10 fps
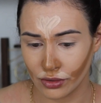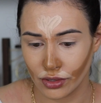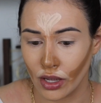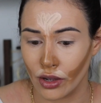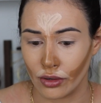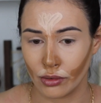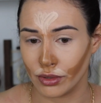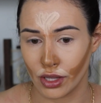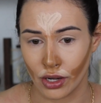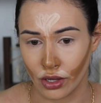So it
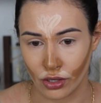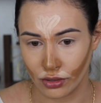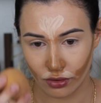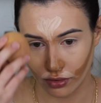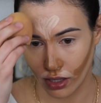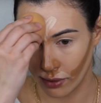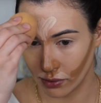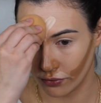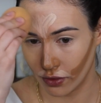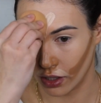wasn't a good time
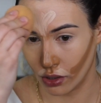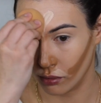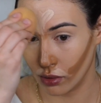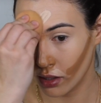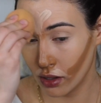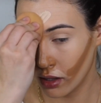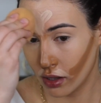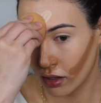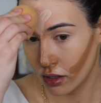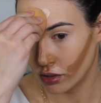to film.
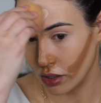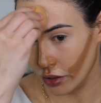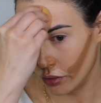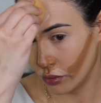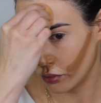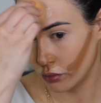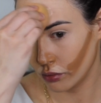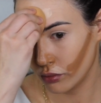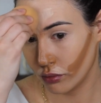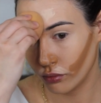So
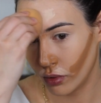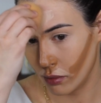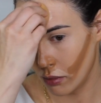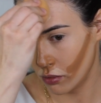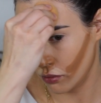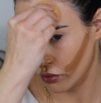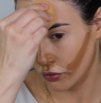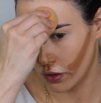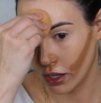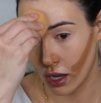we might be
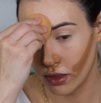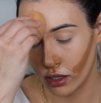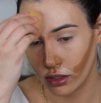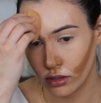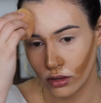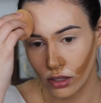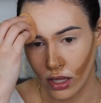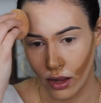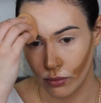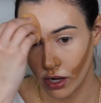moving, and
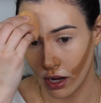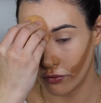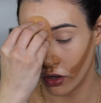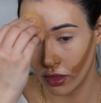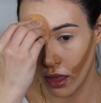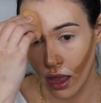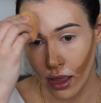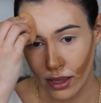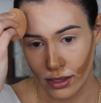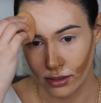then the weekend after
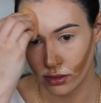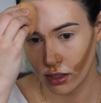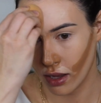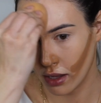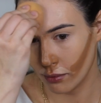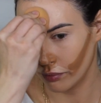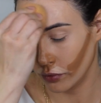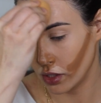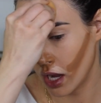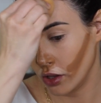that is
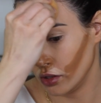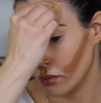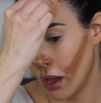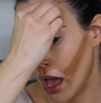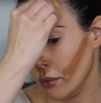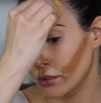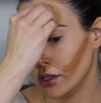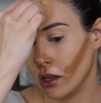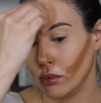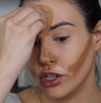Tyler's Pap's
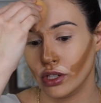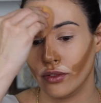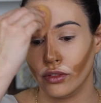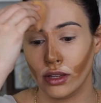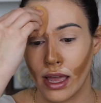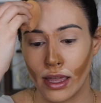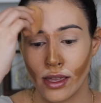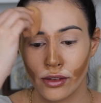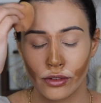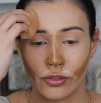celebration of life.